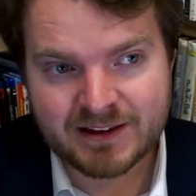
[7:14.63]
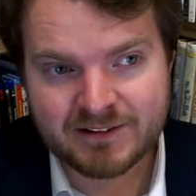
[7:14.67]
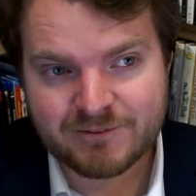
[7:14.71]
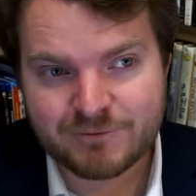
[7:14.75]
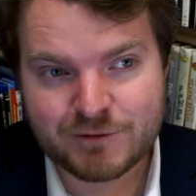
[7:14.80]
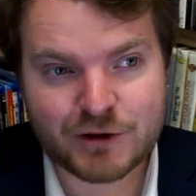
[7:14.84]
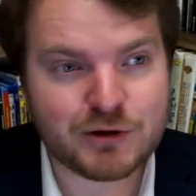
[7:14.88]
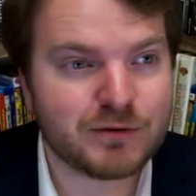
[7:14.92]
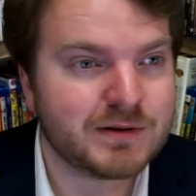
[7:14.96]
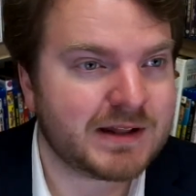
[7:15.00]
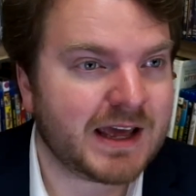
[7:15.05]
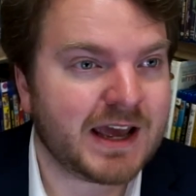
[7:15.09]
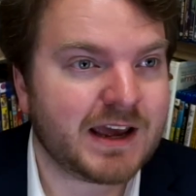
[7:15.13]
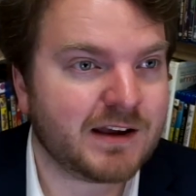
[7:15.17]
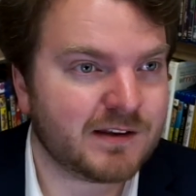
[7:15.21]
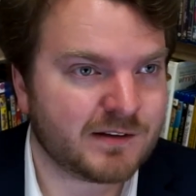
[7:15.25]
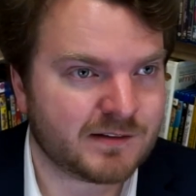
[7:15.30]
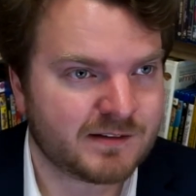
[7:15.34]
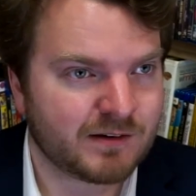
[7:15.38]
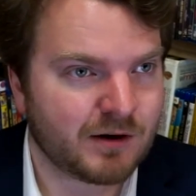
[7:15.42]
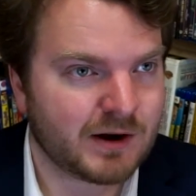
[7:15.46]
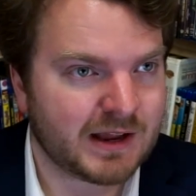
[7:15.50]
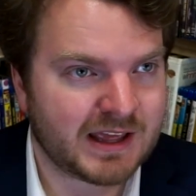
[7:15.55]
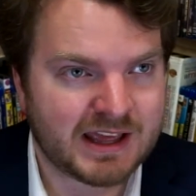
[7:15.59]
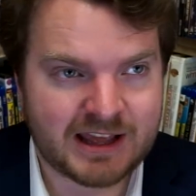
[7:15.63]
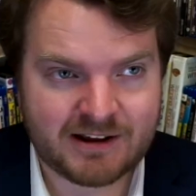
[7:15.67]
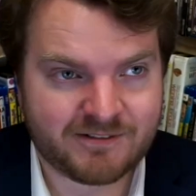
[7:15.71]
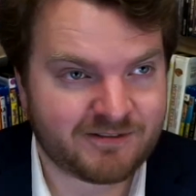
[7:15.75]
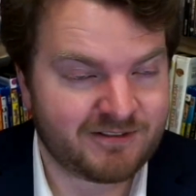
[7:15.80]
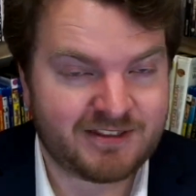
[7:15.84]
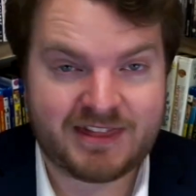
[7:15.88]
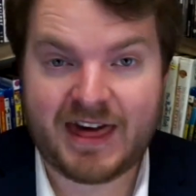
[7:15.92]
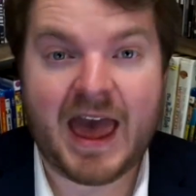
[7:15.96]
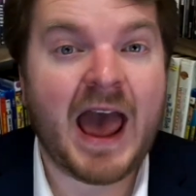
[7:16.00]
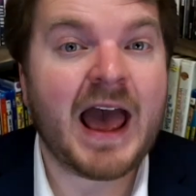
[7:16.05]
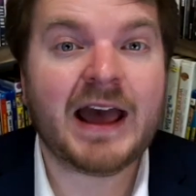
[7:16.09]
few days,
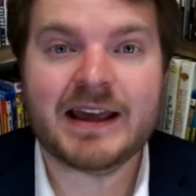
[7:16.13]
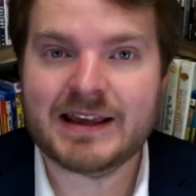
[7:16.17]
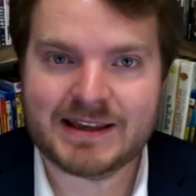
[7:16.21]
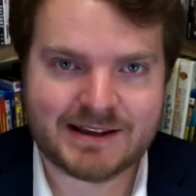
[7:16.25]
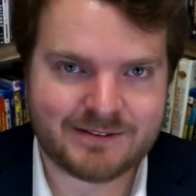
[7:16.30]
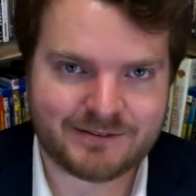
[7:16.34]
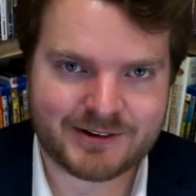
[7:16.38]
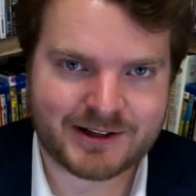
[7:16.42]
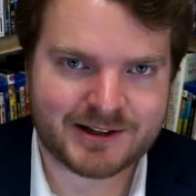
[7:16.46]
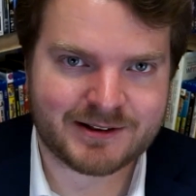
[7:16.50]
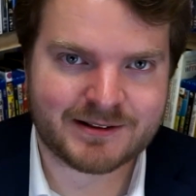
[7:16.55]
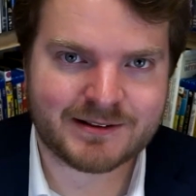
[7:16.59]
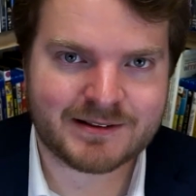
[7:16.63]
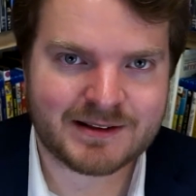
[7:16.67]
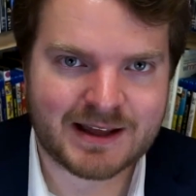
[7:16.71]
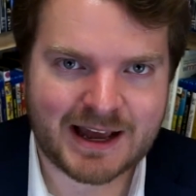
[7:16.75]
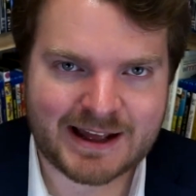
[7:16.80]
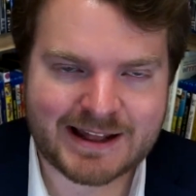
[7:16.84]
if that even.